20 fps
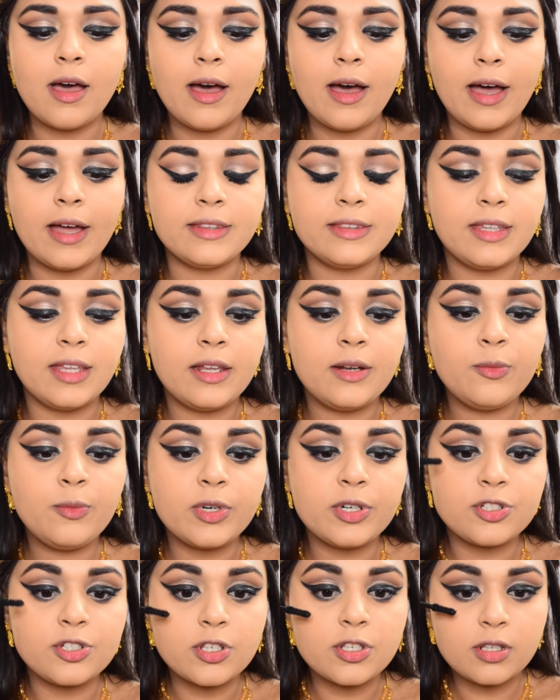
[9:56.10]
And then
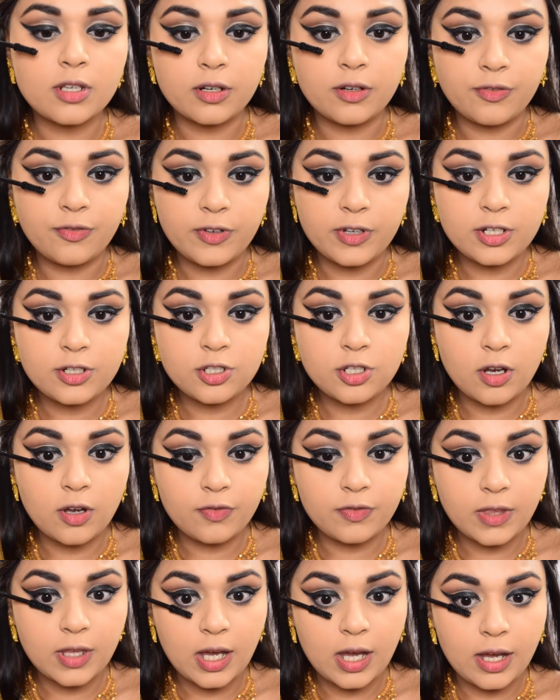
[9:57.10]
we're just going to finish
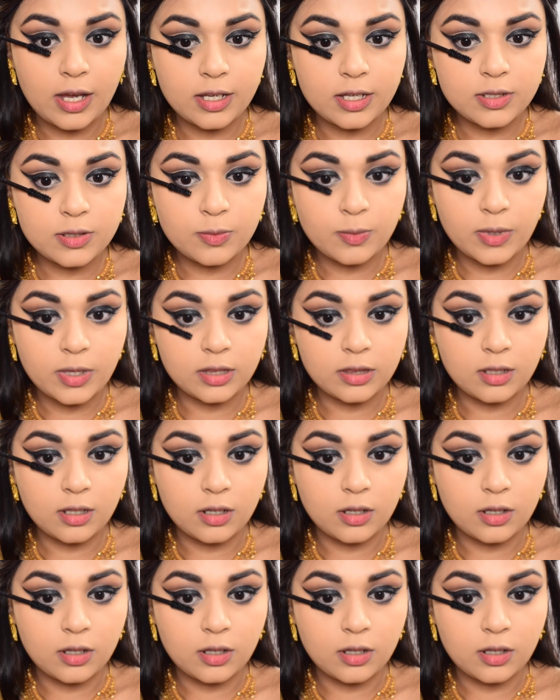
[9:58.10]
off the eyes with